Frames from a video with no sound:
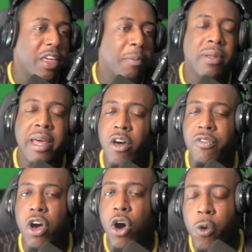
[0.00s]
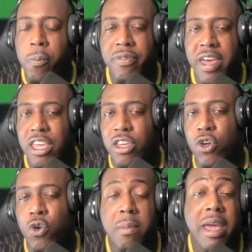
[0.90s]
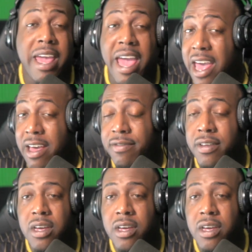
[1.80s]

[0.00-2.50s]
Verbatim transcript: they play on the hope that you may have